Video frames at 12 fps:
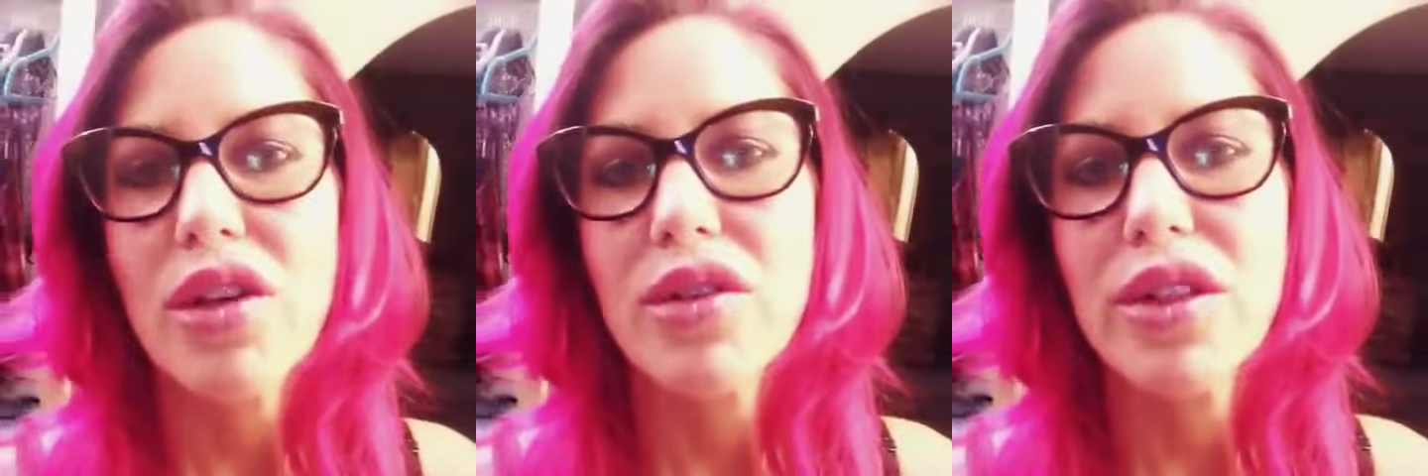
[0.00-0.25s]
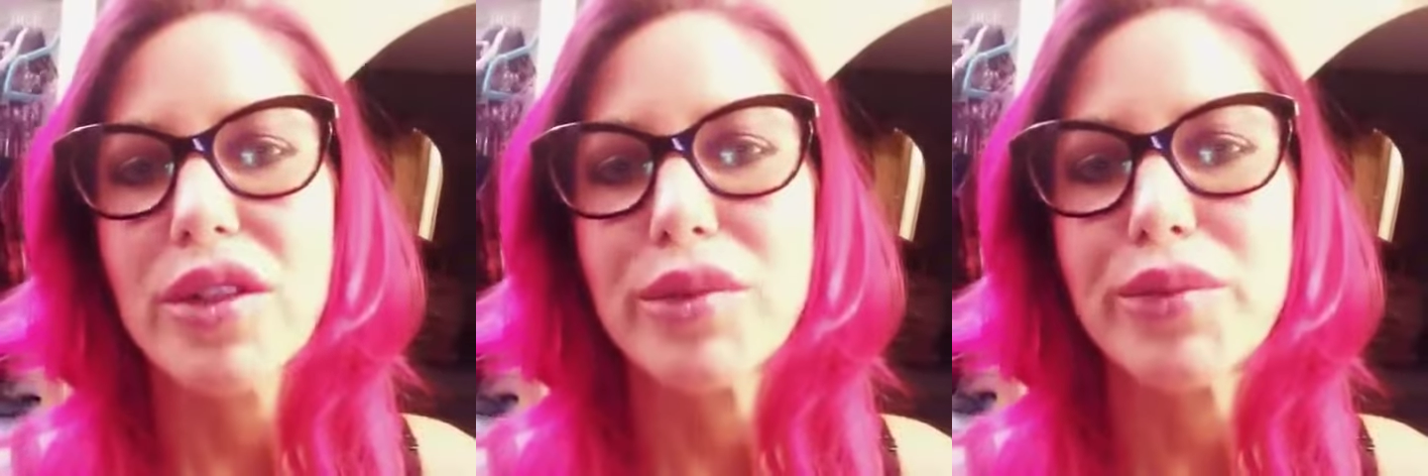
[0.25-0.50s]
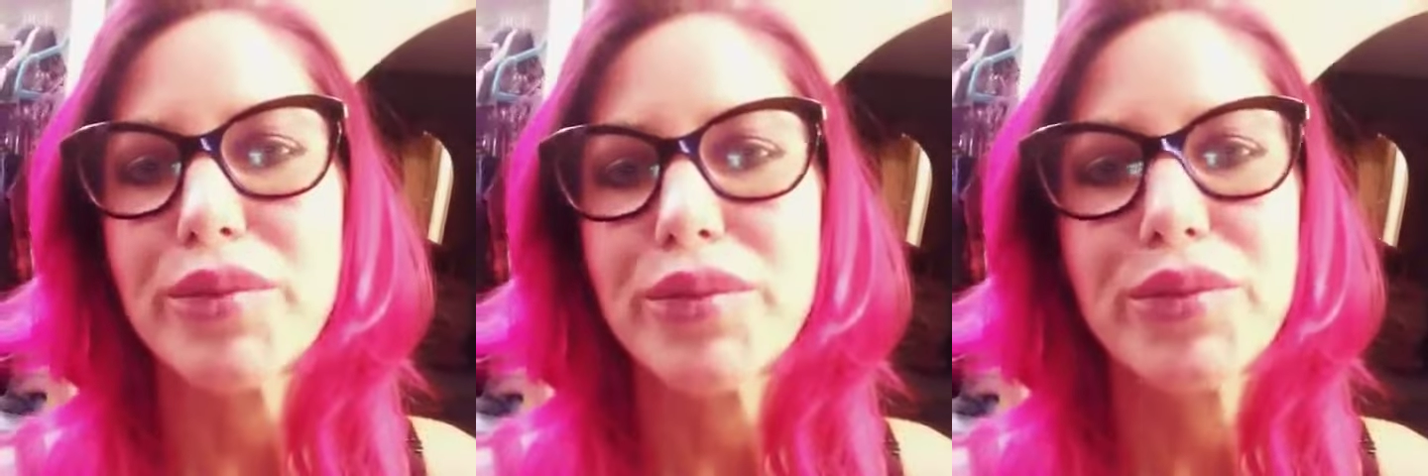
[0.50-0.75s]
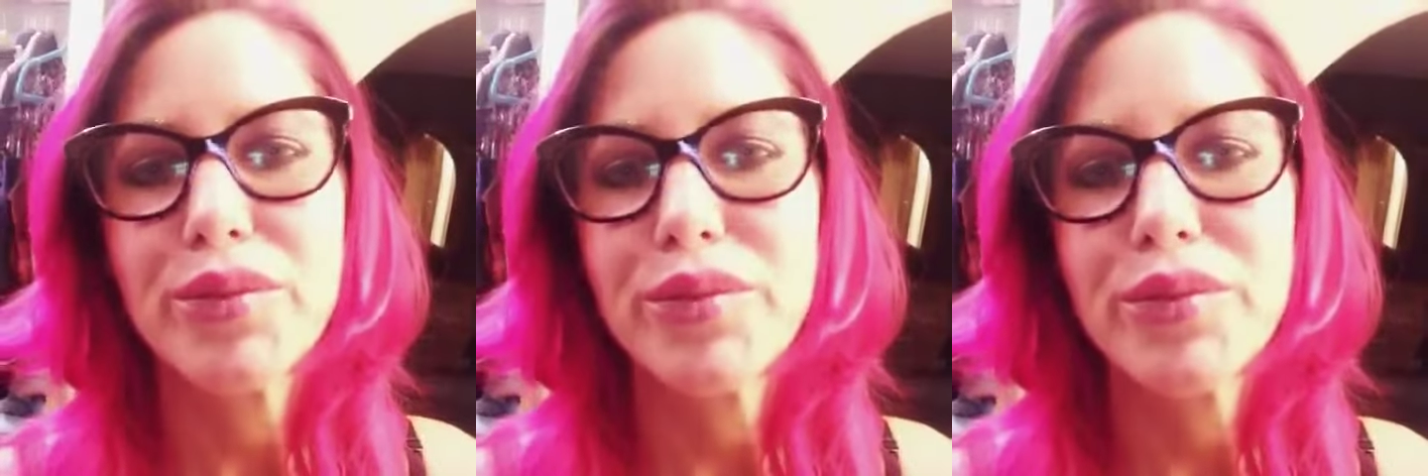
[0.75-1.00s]
I don't know.
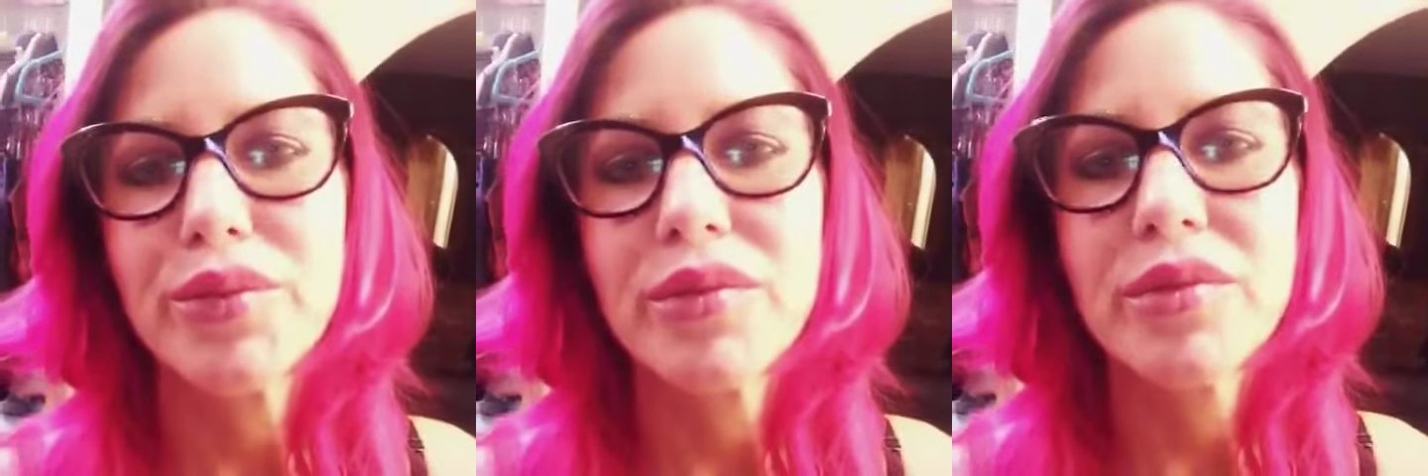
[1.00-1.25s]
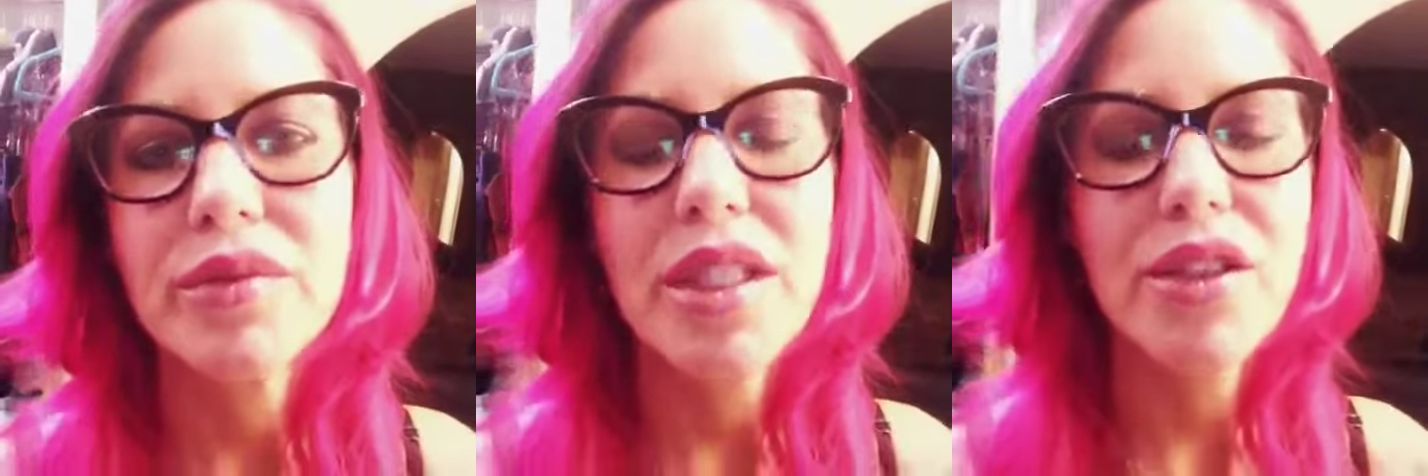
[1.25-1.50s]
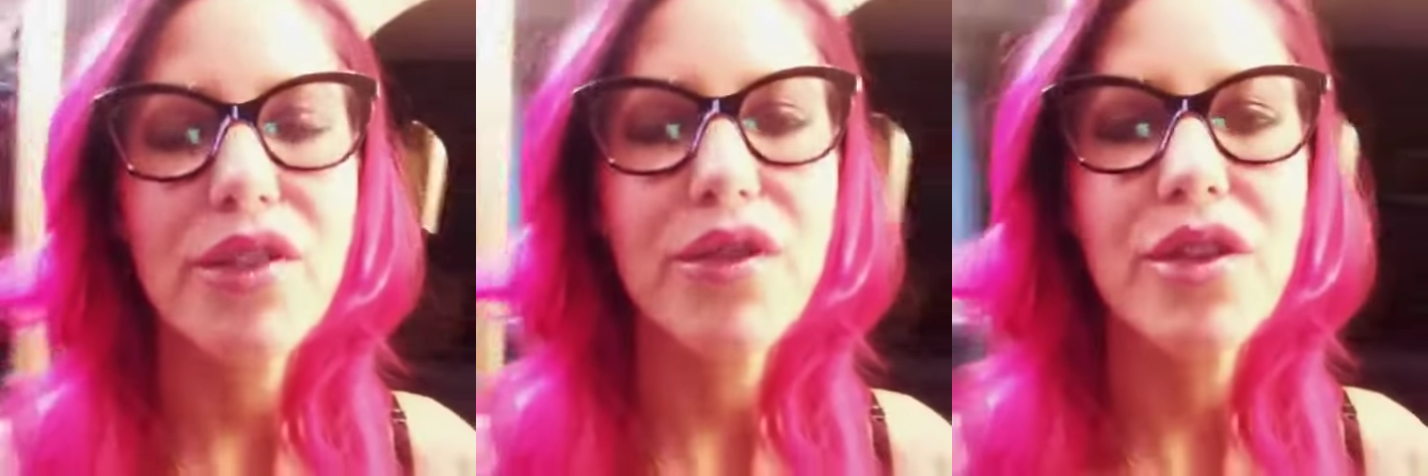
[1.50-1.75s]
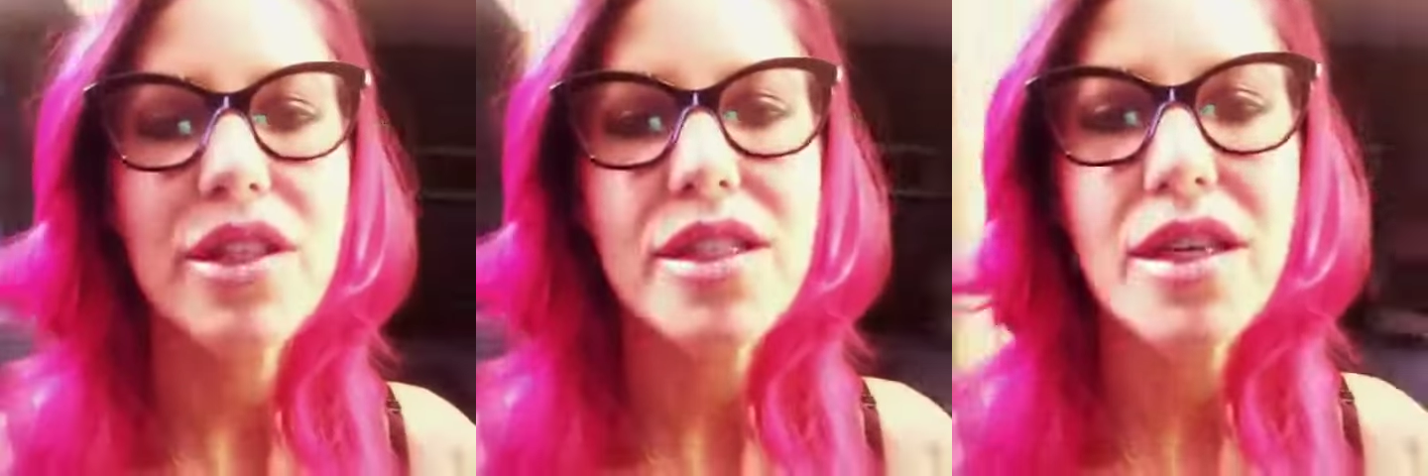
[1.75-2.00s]
I don't know
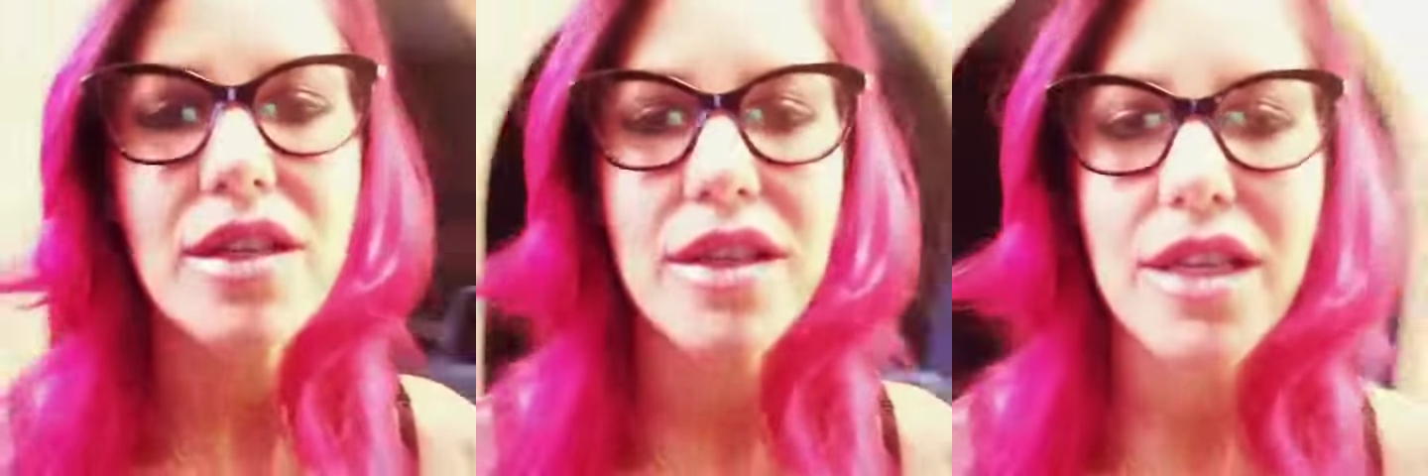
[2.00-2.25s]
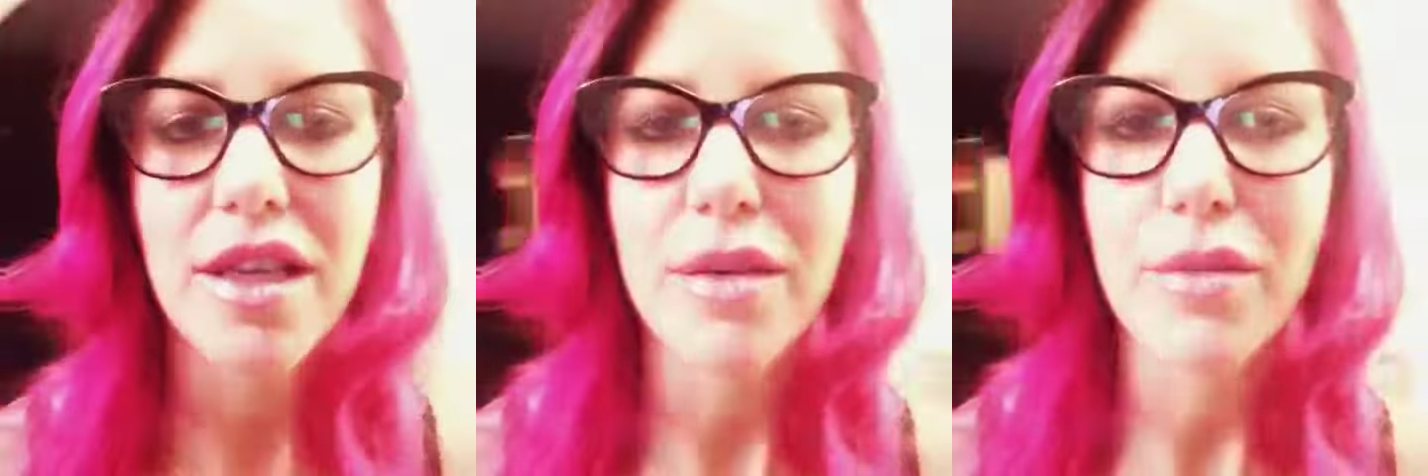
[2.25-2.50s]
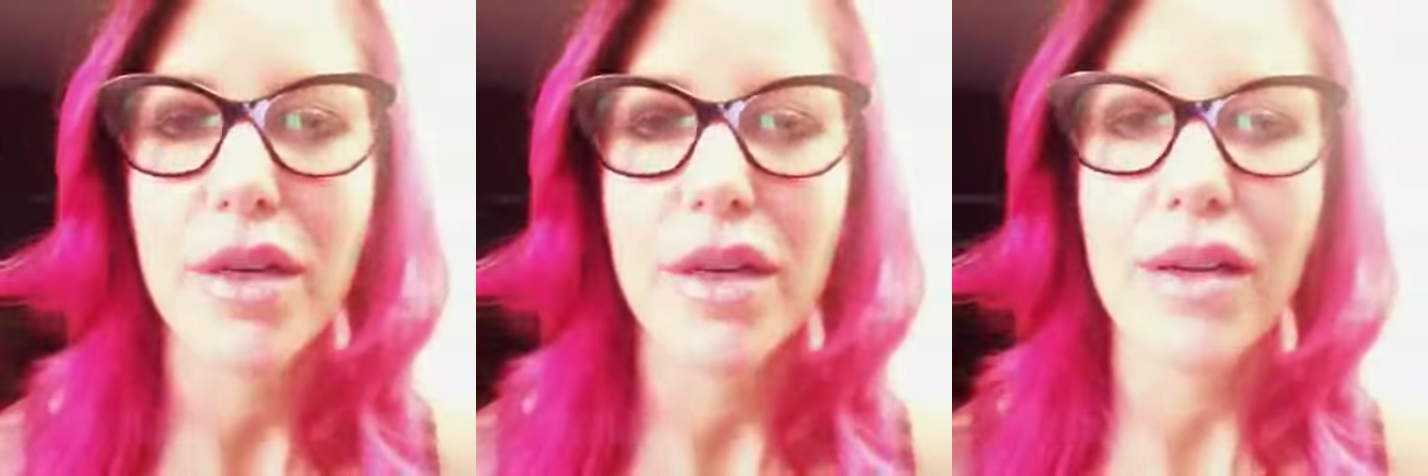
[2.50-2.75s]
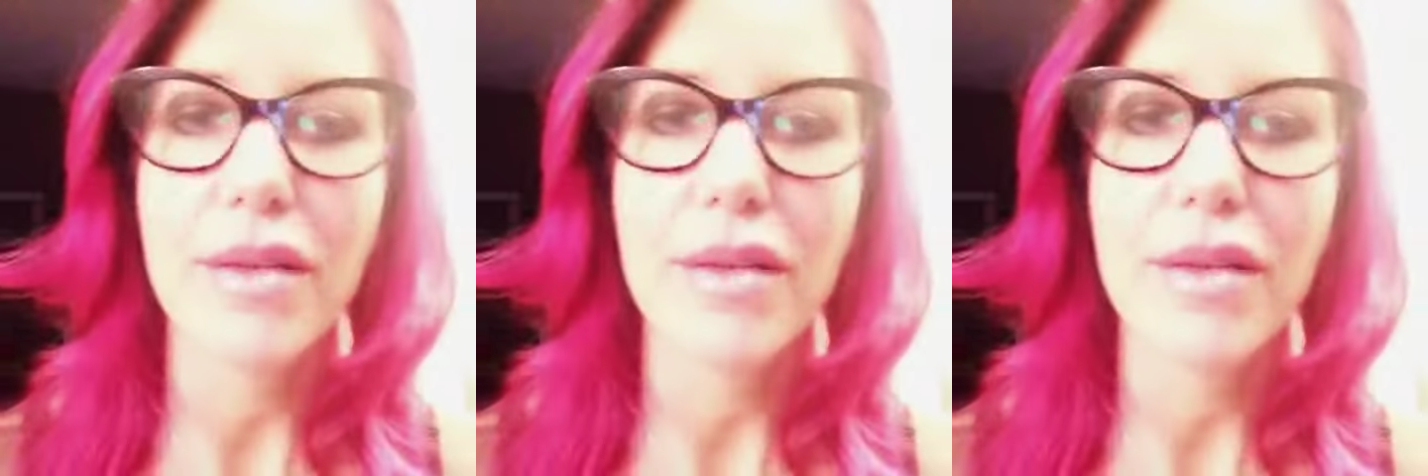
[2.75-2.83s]
if you can tell on the camera.